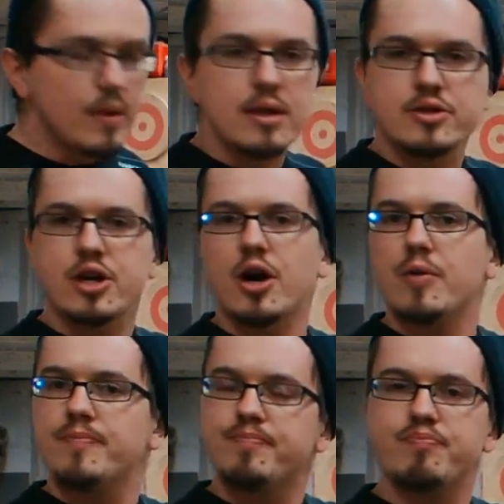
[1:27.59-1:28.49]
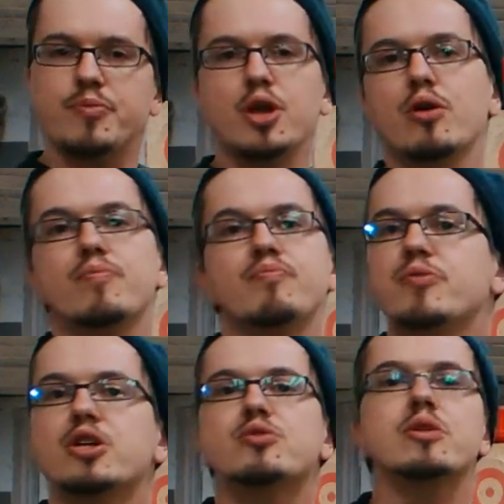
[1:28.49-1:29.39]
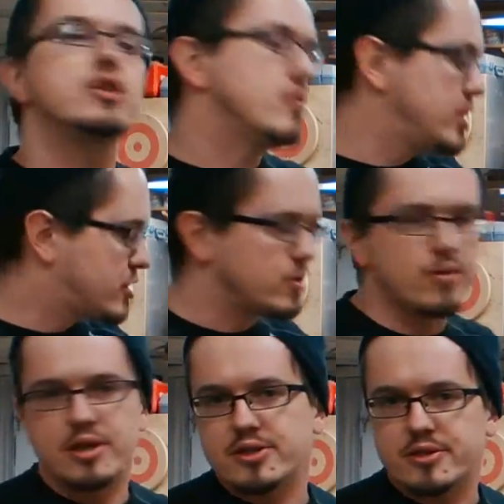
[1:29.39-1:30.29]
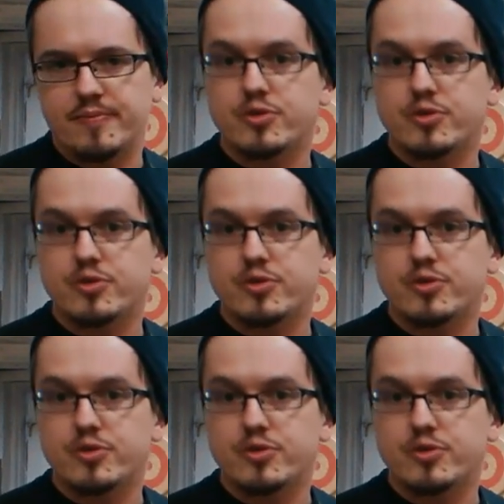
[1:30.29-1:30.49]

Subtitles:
So there's really no need to do this.